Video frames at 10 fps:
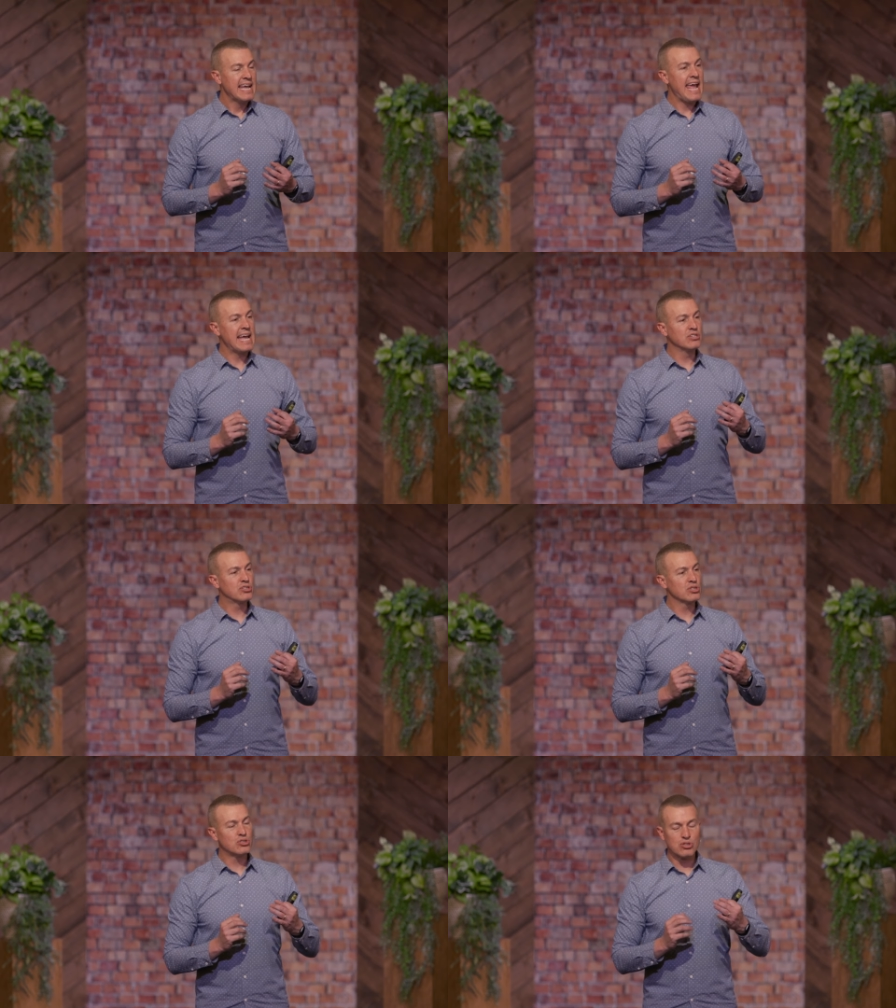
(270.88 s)
And
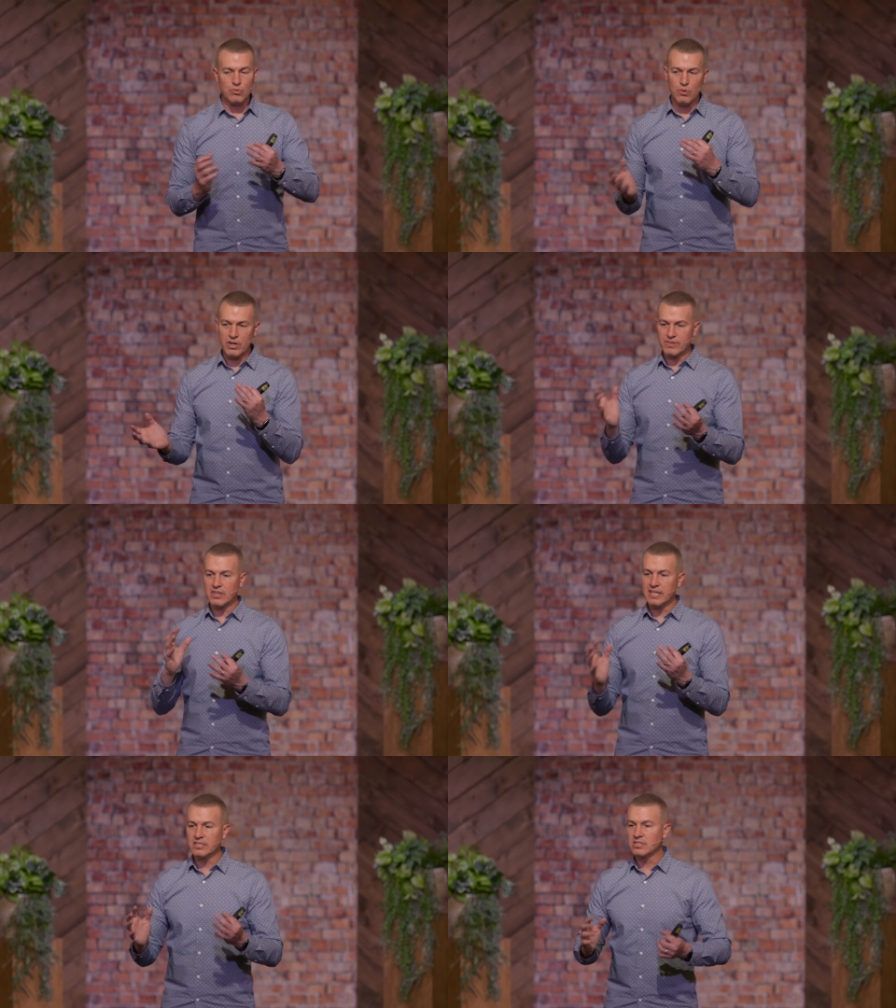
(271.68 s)
so one of the
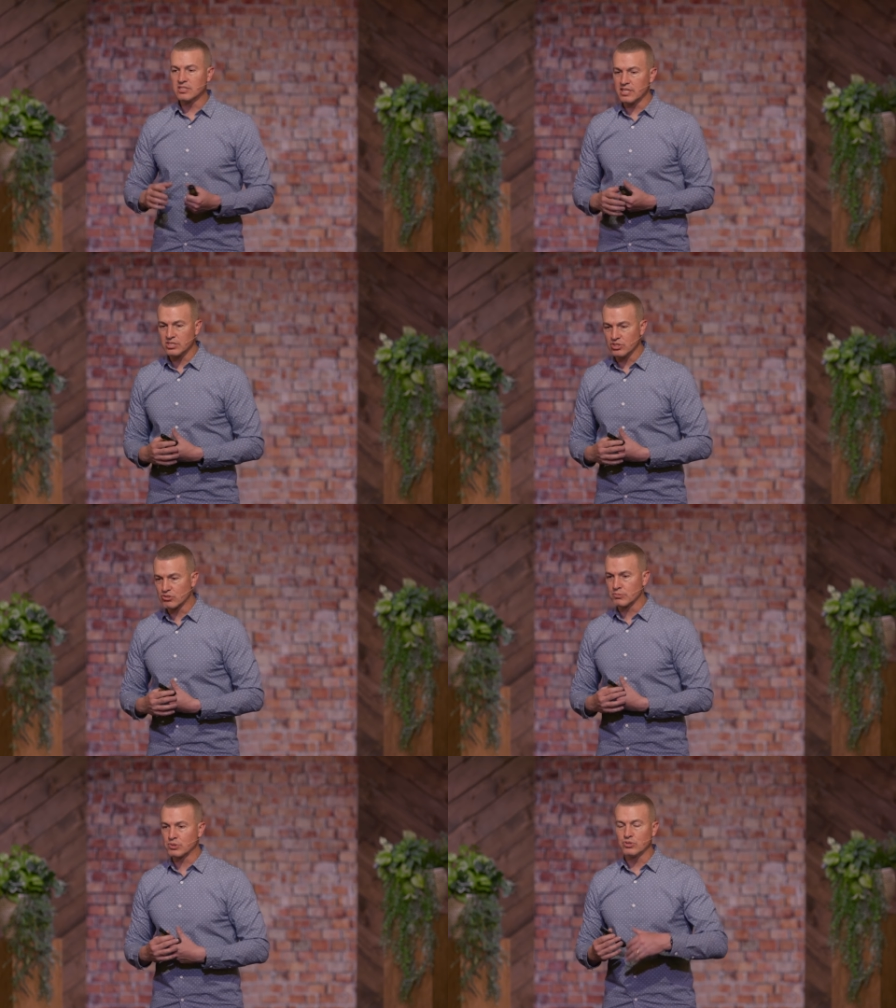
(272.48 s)
things it says in
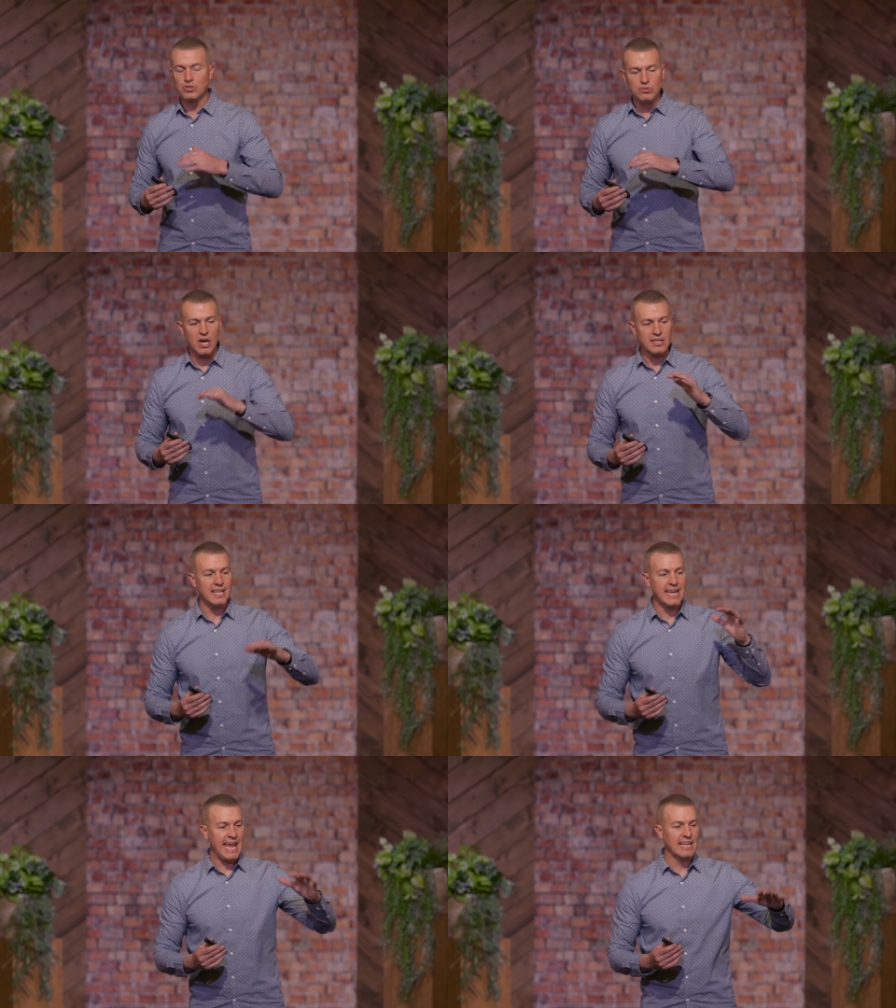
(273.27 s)
Scripture is do not
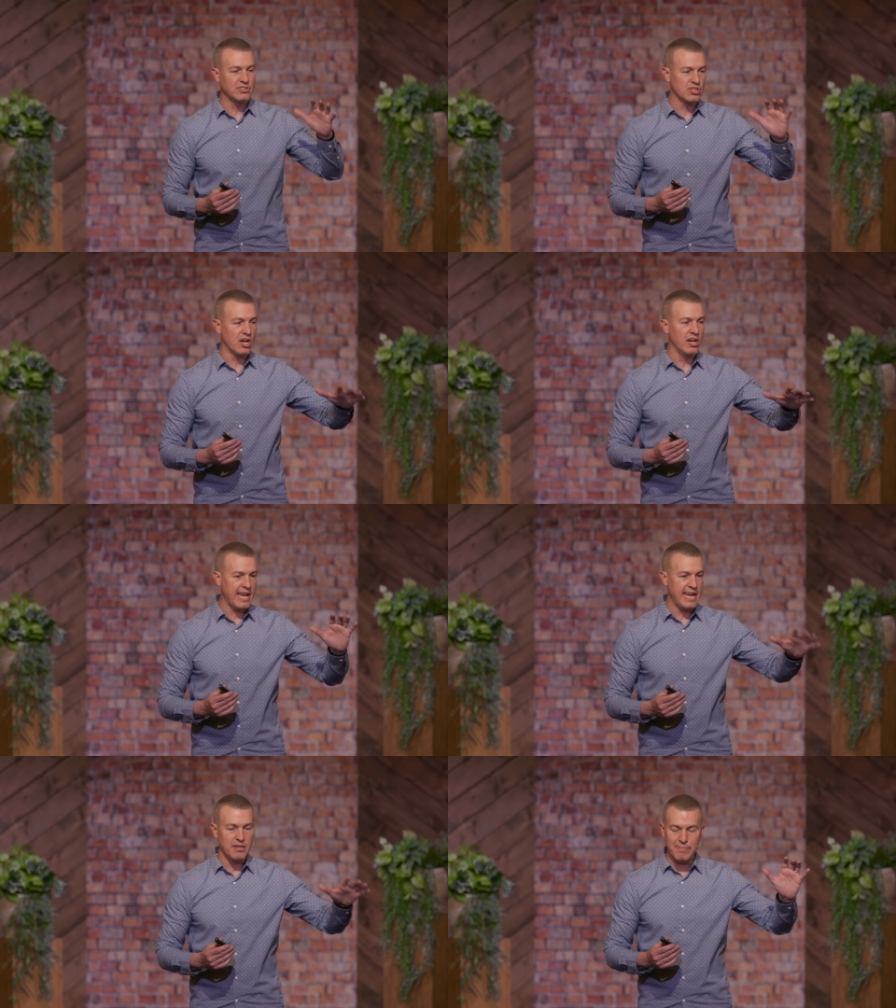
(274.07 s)
lay hands on
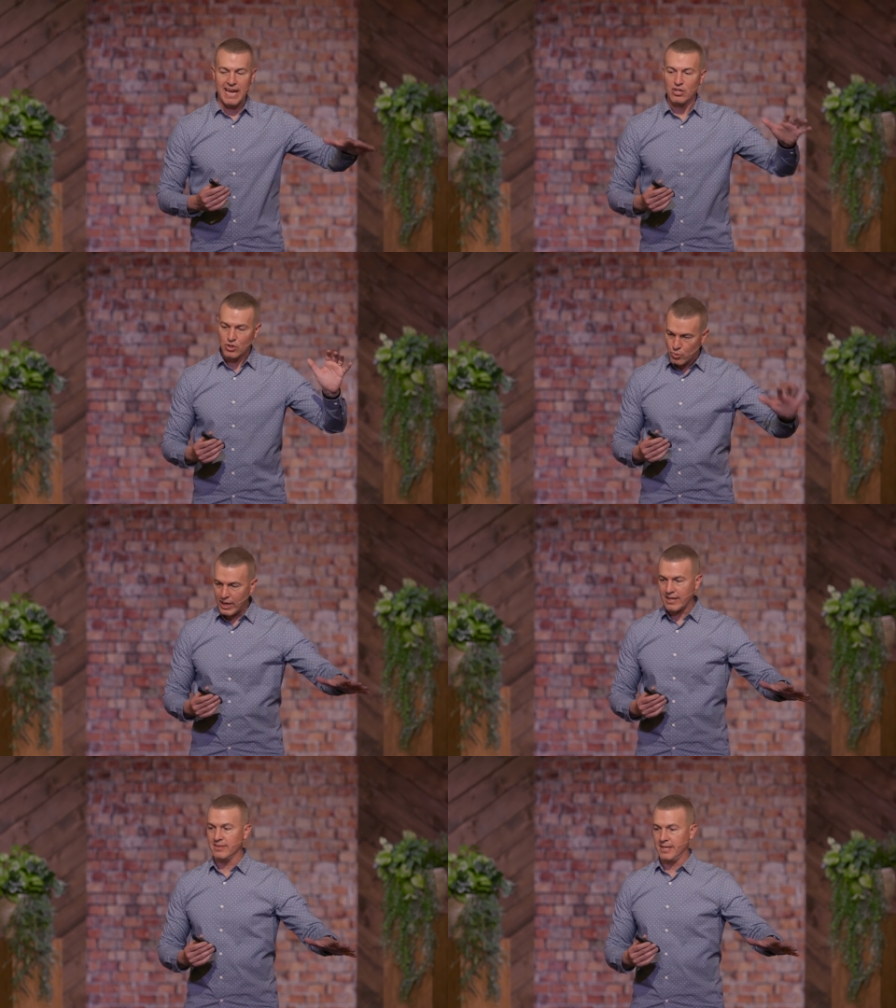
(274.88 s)
any man
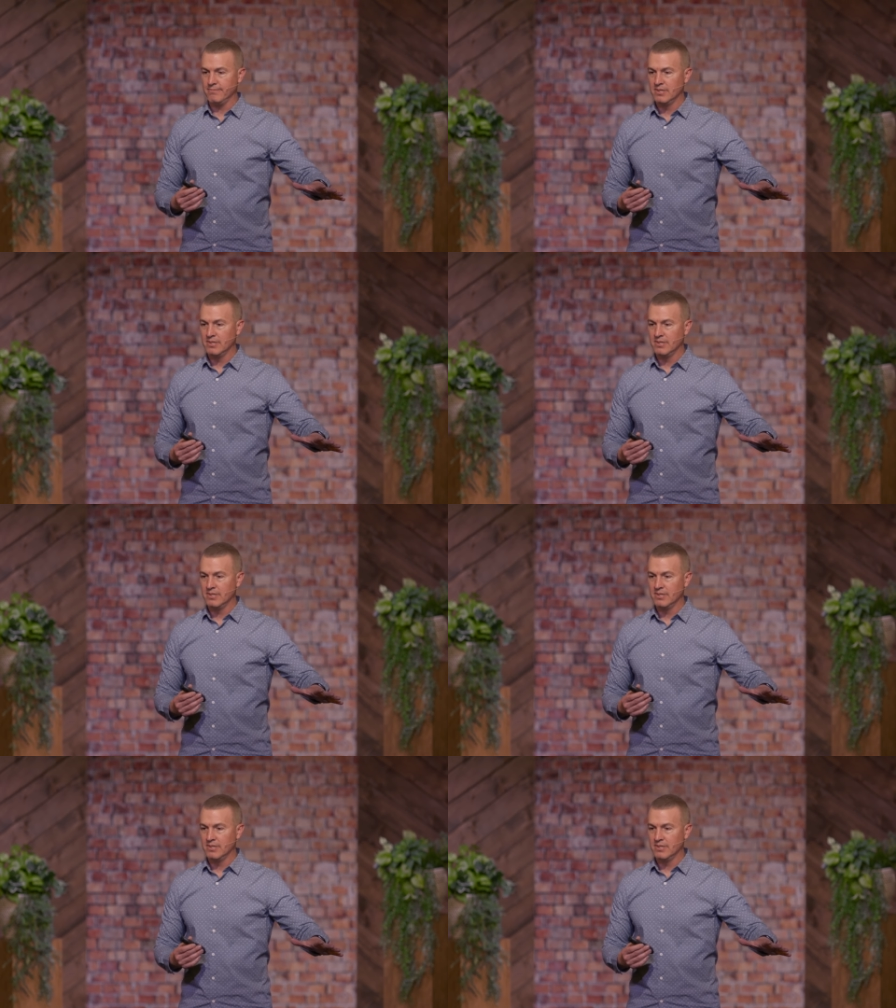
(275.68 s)
quickly,